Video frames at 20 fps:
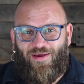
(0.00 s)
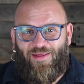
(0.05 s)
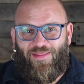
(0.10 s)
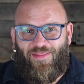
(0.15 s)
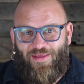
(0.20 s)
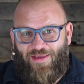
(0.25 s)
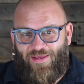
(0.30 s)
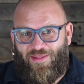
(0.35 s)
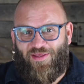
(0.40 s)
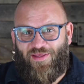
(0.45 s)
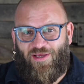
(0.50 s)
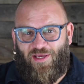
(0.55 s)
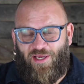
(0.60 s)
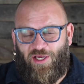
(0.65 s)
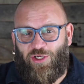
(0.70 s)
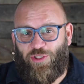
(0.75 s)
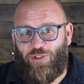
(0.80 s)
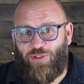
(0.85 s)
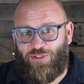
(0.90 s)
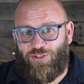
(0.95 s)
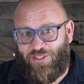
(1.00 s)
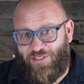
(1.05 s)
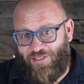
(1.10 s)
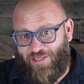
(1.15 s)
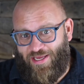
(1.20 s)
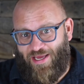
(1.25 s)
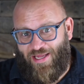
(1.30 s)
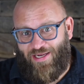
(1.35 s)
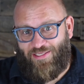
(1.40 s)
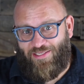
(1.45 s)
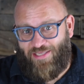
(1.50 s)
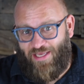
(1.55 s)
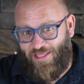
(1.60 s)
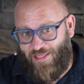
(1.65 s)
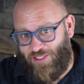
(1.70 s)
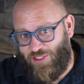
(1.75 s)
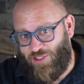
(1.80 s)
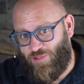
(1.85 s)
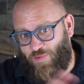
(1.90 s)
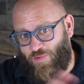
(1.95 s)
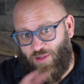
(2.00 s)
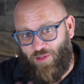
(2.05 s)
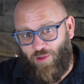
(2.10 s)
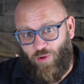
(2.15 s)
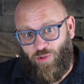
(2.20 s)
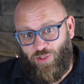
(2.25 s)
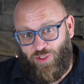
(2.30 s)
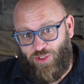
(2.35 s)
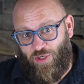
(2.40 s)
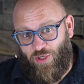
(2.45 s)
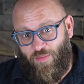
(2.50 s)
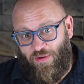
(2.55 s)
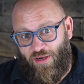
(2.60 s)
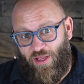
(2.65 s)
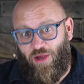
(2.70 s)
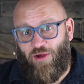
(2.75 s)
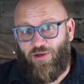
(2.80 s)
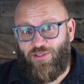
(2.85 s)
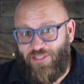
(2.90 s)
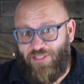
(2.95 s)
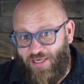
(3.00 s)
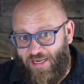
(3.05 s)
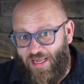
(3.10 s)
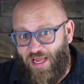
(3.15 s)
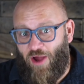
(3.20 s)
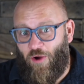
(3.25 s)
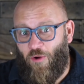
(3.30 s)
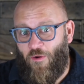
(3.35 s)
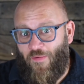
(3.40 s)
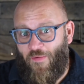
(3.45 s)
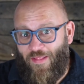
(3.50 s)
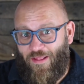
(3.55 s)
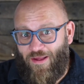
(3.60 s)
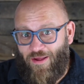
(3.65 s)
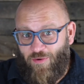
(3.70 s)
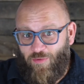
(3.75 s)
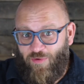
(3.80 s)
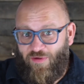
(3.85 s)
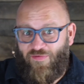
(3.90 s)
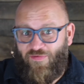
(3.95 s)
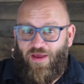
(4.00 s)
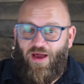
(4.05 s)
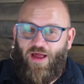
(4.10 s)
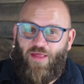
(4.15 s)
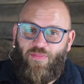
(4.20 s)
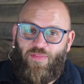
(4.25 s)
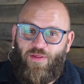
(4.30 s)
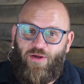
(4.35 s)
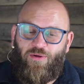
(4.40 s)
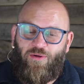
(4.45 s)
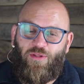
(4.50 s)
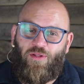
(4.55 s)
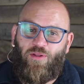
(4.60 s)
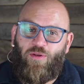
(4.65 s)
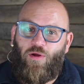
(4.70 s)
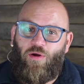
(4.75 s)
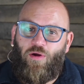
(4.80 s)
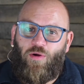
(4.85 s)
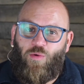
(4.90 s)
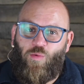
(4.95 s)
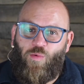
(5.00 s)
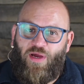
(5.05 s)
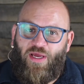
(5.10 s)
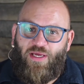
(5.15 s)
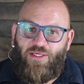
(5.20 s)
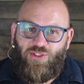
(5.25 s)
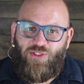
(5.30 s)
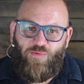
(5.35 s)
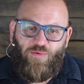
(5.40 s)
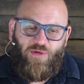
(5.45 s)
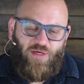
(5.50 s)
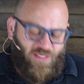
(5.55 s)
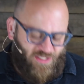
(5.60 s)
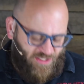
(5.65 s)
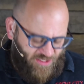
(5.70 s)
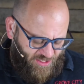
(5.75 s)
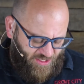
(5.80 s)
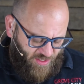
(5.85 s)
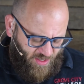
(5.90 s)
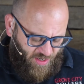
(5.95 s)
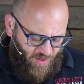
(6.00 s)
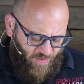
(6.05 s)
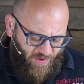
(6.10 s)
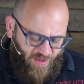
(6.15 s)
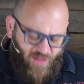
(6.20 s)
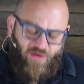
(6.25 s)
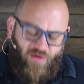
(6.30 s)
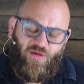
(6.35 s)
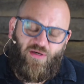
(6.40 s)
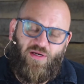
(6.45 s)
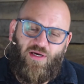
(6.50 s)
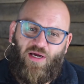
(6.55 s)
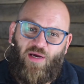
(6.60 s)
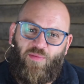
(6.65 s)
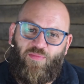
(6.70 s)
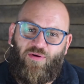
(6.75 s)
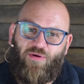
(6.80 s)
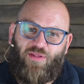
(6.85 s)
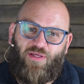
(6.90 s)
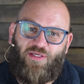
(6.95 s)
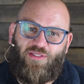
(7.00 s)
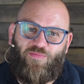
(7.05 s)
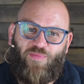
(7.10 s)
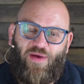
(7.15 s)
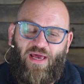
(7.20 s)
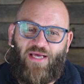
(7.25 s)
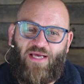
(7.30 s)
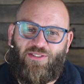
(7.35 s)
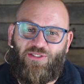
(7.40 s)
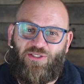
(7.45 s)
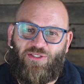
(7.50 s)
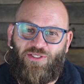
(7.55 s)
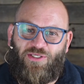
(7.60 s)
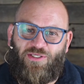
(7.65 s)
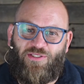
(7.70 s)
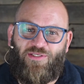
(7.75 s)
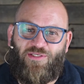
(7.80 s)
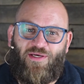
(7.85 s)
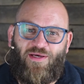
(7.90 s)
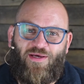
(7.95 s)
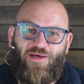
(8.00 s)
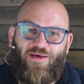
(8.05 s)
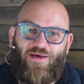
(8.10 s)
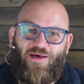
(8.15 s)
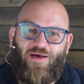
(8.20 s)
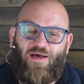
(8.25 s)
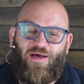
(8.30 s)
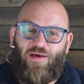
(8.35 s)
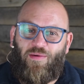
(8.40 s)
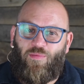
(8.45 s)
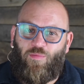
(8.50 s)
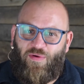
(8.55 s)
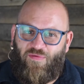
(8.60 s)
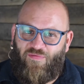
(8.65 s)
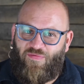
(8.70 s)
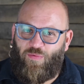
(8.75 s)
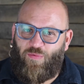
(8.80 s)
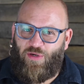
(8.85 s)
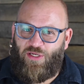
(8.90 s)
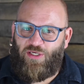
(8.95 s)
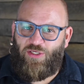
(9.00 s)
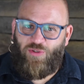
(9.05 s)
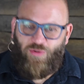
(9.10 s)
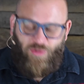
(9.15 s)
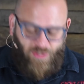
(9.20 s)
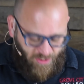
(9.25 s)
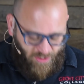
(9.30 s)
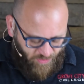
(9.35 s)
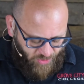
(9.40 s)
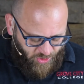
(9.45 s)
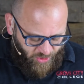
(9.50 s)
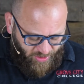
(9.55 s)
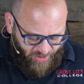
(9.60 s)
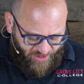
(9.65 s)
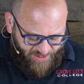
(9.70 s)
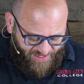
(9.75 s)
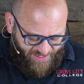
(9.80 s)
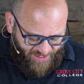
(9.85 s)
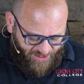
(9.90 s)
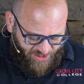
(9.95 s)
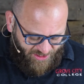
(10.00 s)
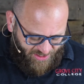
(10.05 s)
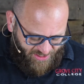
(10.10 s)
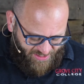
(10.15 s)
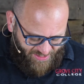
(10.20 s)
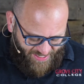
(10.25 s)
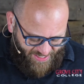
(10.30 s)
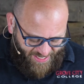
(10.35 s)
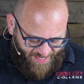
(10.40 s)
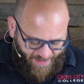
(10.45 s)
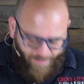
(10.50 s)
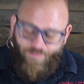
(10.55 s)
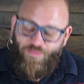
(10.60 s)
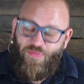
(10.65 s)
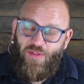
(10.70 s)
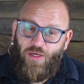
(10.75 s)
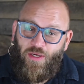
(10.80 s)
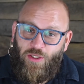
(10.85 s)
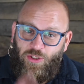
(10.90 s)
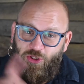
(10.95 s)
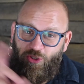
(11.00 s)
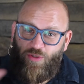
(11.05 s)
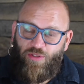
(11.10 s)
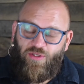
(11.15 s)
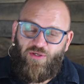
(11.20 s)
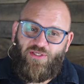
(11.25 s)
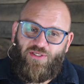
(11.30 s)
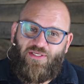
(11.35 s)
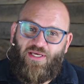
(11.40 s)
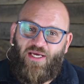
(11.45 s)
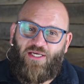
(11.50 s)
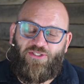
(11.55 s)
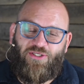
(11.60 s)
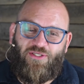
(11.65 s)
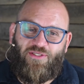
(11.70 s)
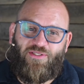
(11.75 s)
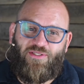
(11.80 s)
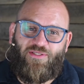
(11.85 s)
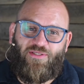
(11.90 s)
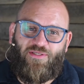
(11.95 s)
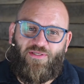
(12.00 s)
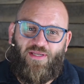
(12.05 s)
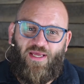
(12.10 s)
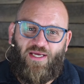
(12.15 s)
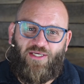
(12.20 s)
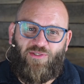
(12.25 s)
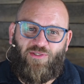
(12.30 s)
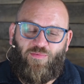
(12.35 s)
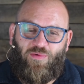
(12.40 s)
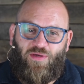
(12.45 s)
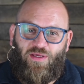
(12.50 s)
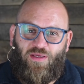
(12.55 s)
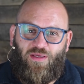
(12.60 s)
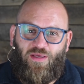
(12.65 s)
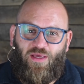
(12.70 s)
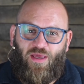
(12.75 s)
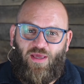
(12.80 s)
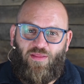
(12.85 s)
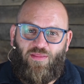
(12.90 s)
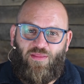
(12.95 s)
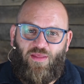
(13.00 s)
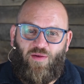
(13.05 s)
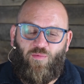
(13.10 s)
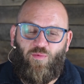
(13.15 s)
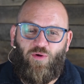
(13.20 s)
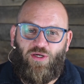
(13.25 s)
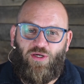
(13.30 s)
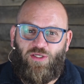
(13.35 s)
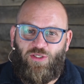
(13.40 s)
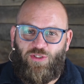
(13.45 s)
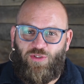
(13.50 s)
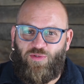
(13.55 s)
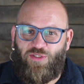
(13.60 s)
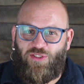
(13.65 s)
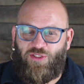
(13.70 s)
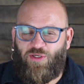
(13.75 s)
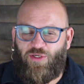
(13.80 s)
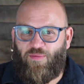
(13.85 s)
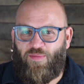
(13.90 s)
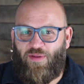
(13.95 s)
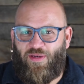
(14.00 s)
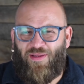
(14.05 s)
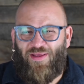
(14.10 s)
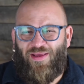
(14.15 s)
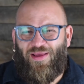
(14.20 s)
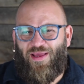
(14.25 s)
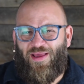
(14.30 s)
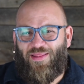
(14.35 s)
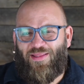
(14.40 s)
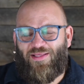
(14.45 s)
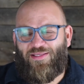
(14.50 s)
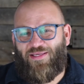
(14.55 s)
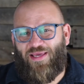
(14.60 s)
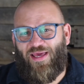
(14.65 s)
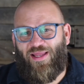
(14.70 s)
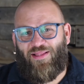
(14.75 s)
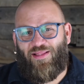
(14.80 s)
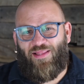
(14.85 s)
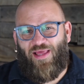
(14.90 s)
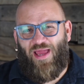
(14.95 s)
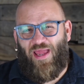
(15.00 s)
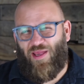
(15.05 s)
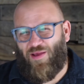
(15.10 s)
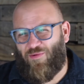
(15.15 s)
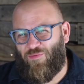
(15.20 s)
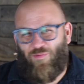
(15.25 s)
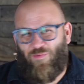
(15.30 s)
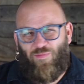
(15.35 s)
the conclusion to kind of say this is where the whole sermon goes. And now we've gotten there the long way. So we're going to zero in on a couple of these passages. We're going to do two little sections today, two little sections next week, and then we're going to do a sermon that's kind of like